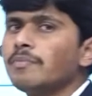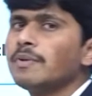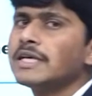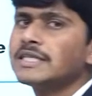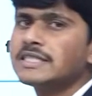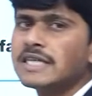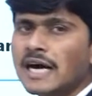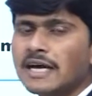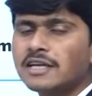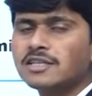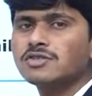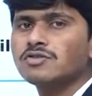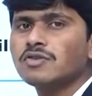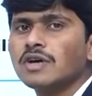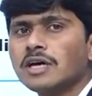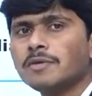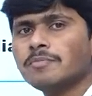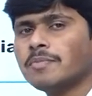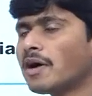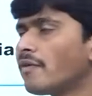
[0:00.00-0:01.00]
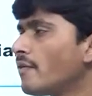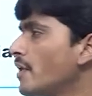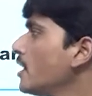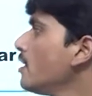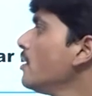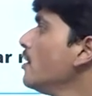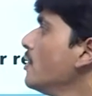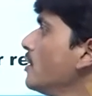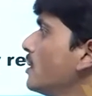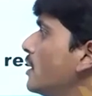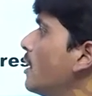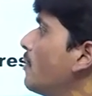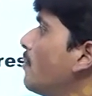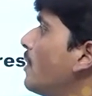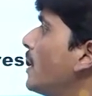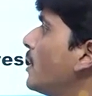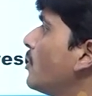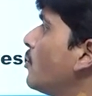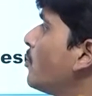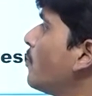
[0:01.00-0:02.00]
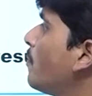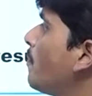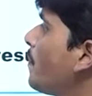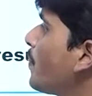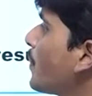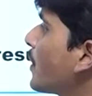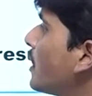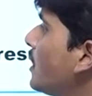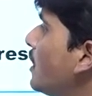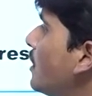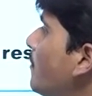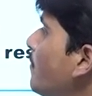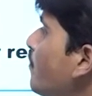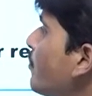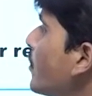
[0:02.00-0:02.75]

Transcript: plus R square power 3 by 2. Clear?